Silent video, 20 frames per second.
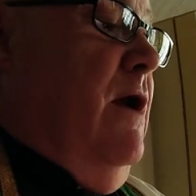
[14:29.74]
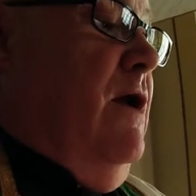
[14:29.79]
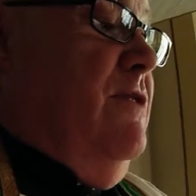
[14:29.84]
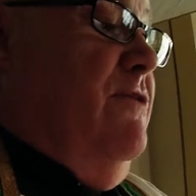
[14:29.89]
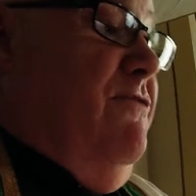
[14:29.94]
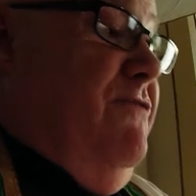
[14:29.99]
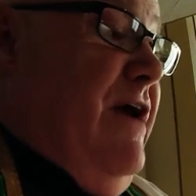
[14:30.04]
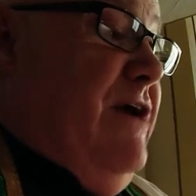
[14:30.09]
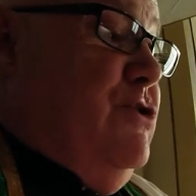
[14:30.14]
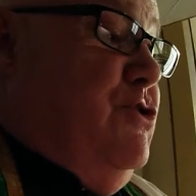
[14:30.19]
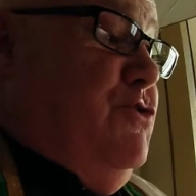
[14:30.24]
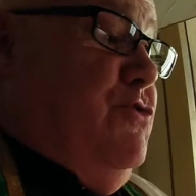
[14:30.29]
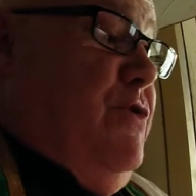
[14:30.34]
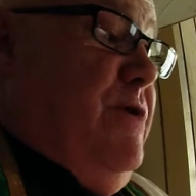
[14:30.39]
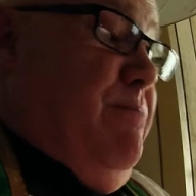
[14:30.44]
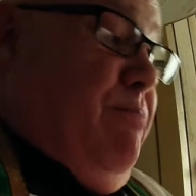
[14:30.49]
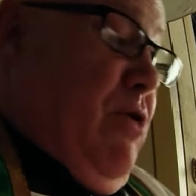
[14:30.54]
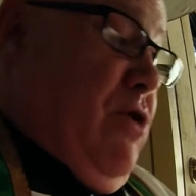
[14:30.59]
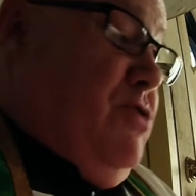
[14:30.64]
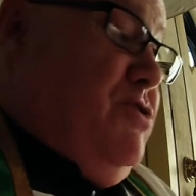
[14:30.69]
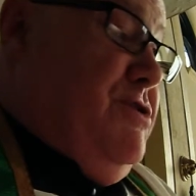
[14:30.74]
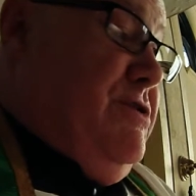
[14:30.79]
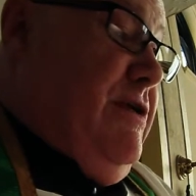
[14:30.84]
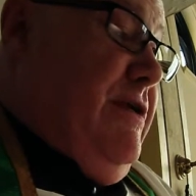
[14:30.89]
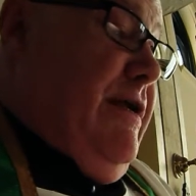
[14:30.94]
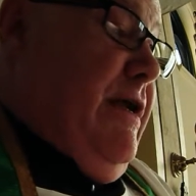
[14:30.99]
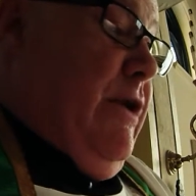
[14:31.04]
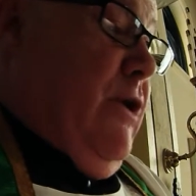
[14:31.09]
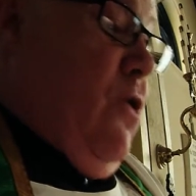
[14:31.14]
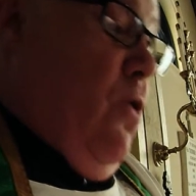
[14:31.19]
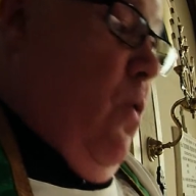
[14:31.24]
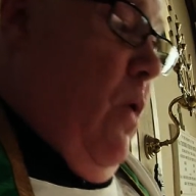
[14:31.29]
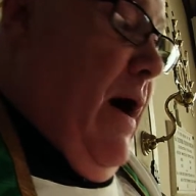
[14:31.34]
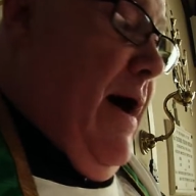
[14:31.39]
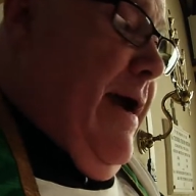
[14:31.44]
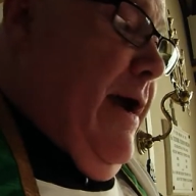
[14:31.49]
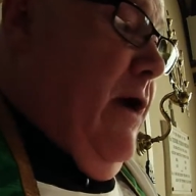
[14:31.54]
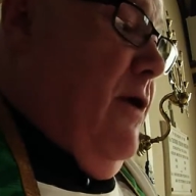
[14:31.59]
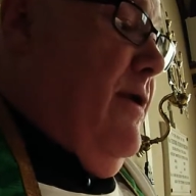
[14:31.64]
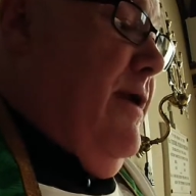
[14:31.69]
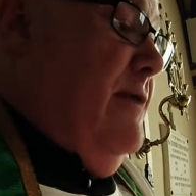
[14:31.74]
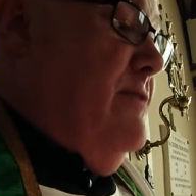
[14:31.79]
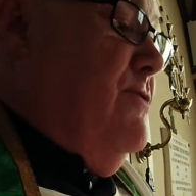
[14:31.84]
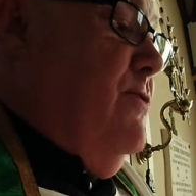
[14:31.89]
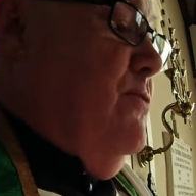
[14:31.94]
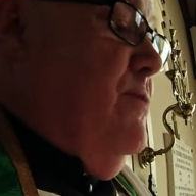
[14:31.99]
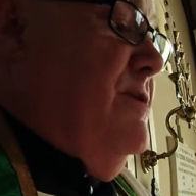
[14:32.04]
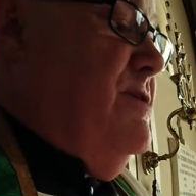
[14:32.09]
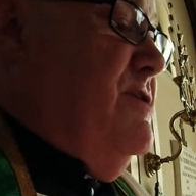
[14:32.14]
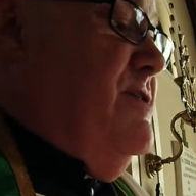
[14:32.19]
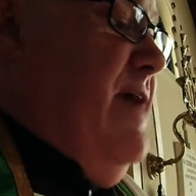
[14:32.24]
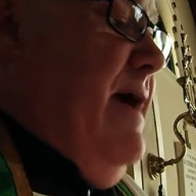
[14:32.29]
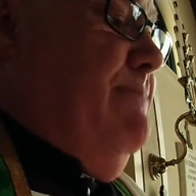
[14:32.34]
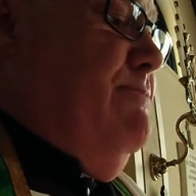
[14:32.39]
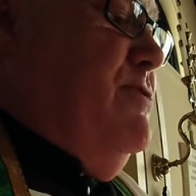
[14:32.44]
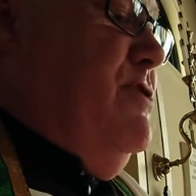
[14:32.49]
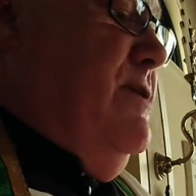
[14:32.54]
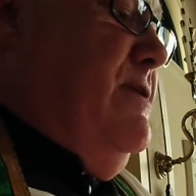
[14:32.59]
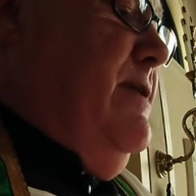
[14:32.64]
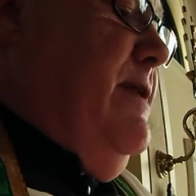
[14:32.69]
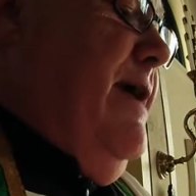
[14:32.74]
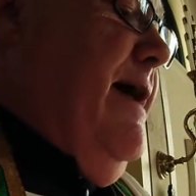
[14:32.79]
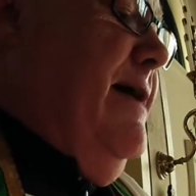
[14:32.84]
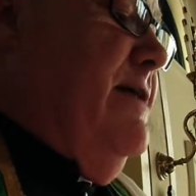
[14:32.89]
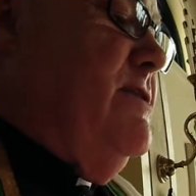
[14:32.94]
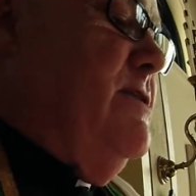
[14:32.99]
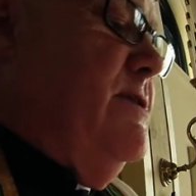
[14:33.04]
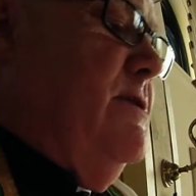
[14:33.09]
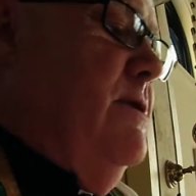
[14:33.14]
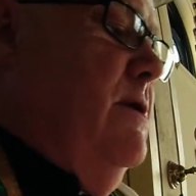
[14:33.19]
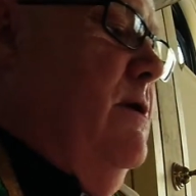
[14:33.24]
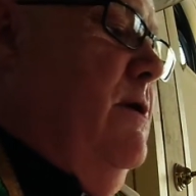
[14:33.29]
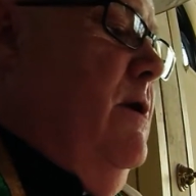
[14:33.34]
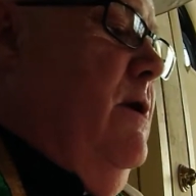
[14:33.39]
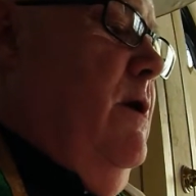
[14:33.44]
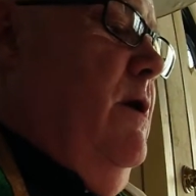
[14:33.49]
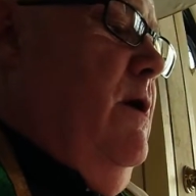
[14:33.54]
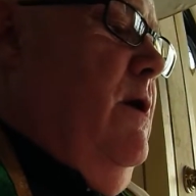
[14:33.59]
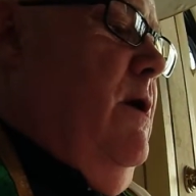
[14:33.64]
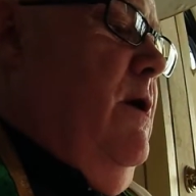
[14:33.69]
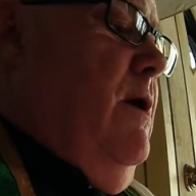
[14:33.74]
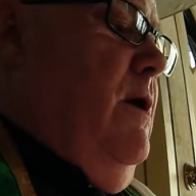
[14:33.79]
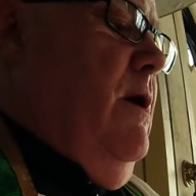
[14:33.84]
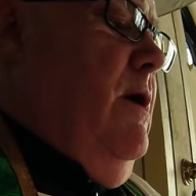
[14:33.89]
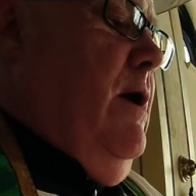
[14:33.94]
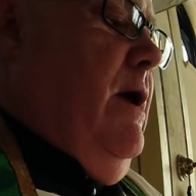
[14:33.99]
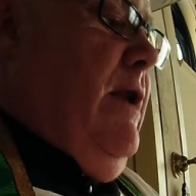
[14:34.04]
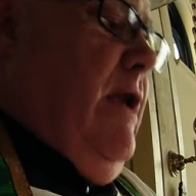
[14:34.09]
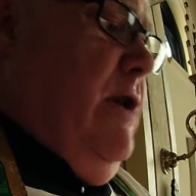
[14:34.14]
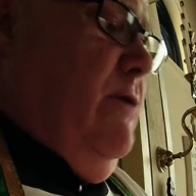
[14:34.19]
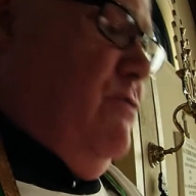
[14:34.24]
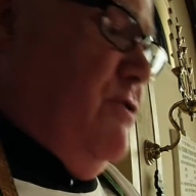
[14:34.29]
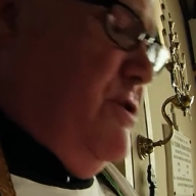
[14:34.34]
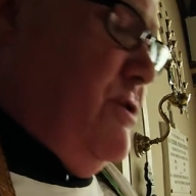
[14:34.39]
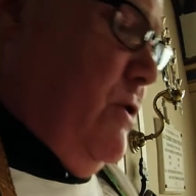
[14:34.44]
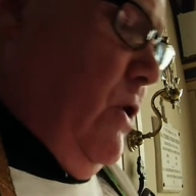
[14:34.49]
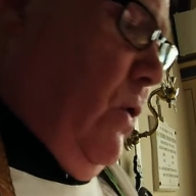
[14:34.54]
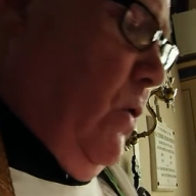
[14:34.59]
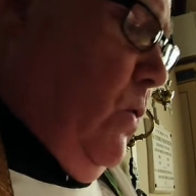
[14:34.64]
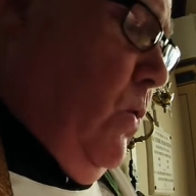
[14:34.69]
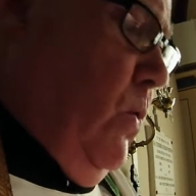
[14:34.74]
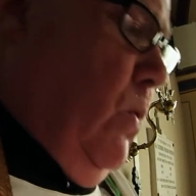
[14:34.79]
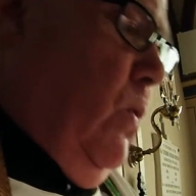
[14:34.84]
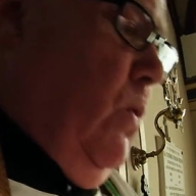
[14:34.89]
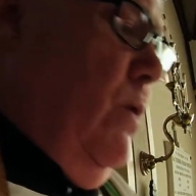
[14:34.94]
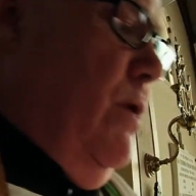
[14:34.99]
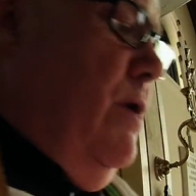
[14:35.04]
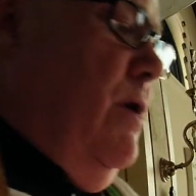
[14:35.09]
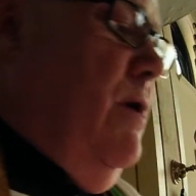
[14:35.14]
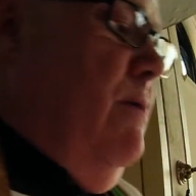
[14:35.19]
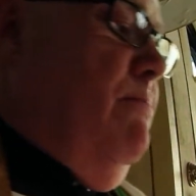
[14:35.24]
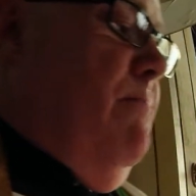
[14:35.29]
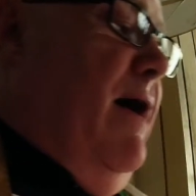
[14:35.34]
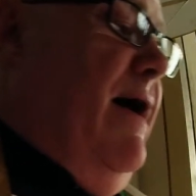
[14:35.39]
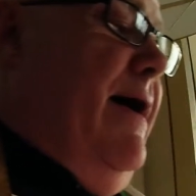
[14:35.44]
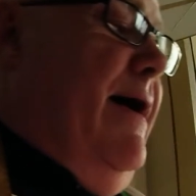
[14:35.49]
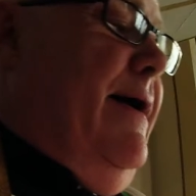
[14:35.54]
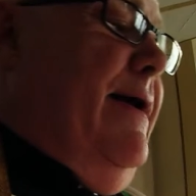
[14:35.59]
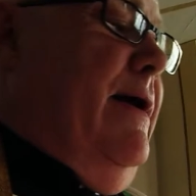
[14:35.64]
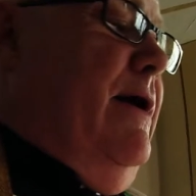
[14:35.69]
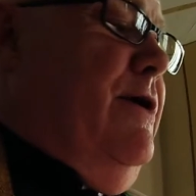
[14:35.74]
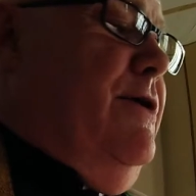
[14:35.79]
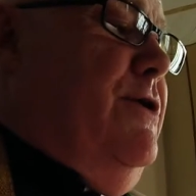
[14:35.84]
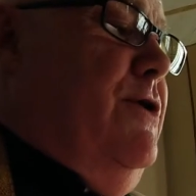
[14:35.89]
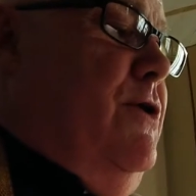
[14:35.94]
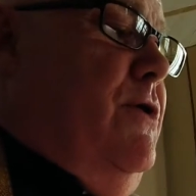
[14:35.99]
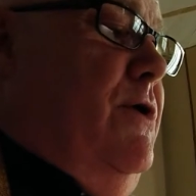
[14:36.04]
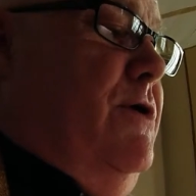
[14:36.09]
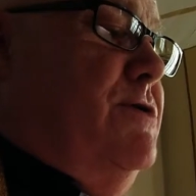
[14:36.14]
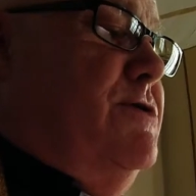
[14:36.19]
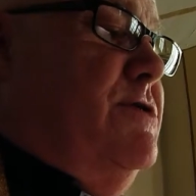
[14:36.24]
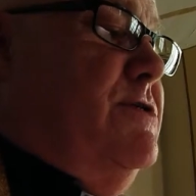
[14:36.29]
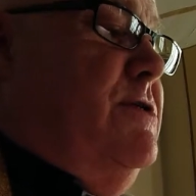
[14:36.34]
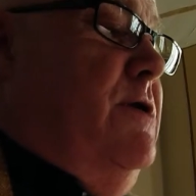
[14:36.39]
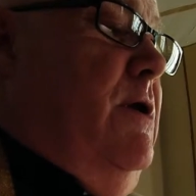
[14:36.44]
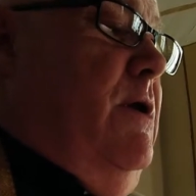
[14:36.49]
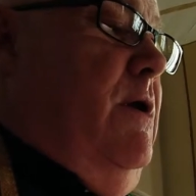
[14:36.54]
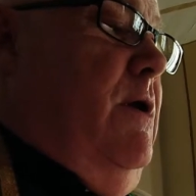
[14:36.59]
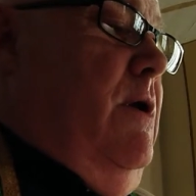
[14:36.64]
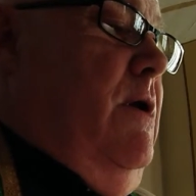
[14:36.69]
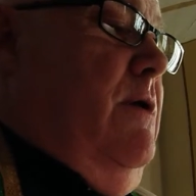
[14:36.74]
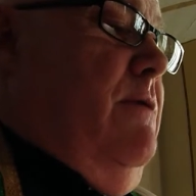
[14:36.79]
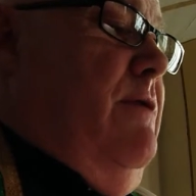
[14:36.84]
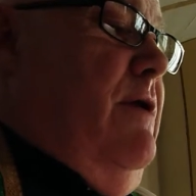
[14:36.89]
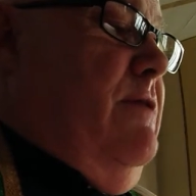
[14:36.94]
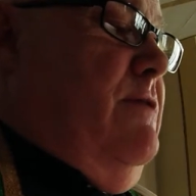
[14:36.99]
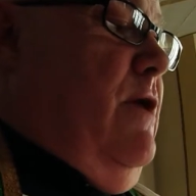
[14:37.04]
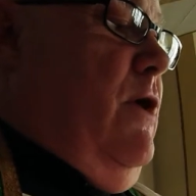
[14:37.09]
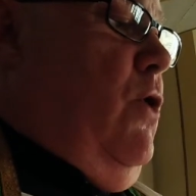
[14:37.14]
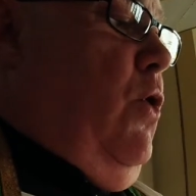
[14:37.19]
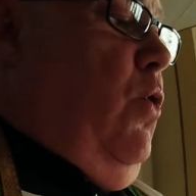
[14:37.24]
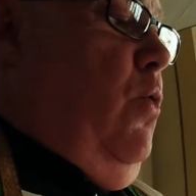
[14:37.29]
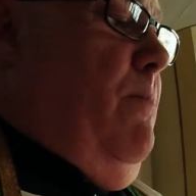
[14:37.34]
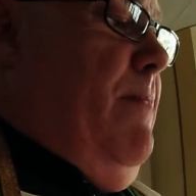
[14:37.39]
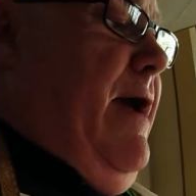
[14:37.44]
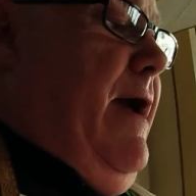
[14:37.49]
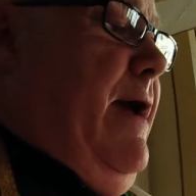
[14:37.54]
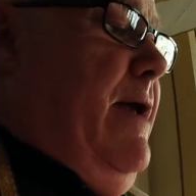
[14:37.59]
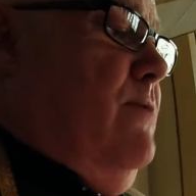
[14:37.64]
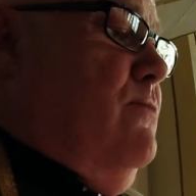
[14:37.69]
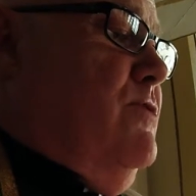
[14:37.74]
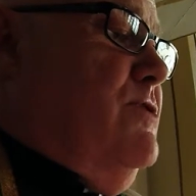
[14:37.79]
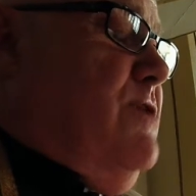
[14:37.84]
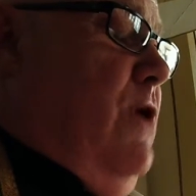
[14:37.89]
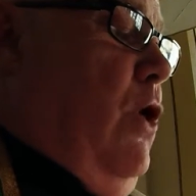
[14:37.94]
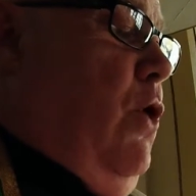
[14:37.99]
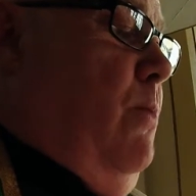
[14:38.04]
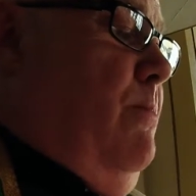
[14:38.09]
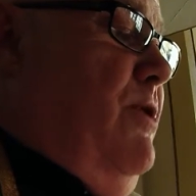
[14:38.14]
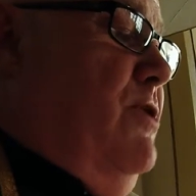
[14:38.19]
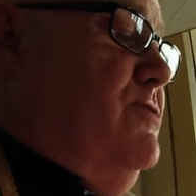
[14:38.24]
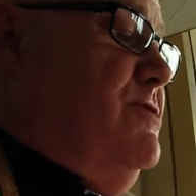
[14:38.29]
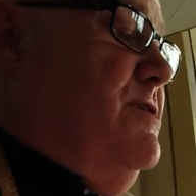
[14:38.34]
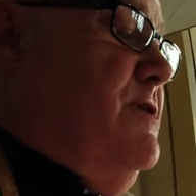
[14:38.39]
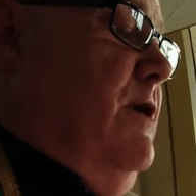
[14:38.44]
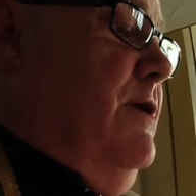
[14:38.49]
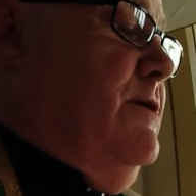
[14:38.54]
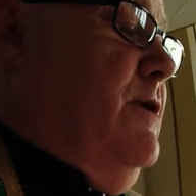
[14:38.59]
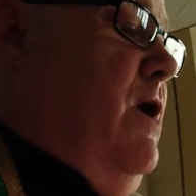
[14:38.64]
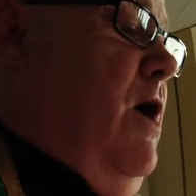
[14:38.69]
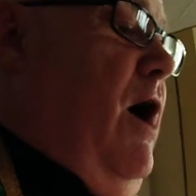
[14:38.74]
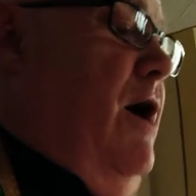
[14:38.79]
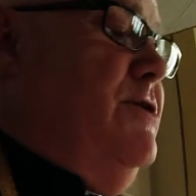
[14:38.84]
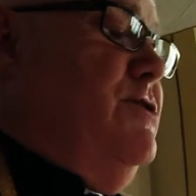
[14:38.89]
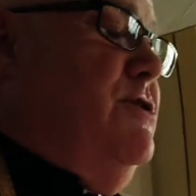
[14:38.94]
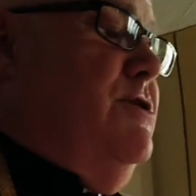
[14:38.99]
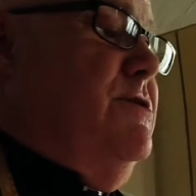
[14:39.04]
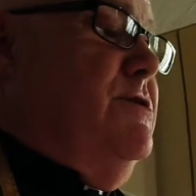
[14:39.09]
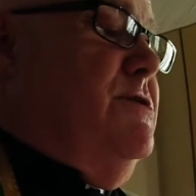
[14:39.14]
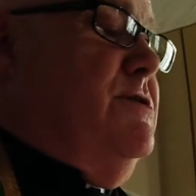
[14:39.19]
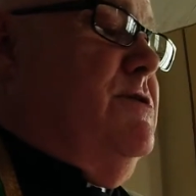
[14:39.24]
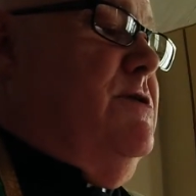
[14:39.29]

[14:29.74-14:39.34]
The vestry person inquired at the reception desk, and he was told by a nurse that the old man was almost unconscious.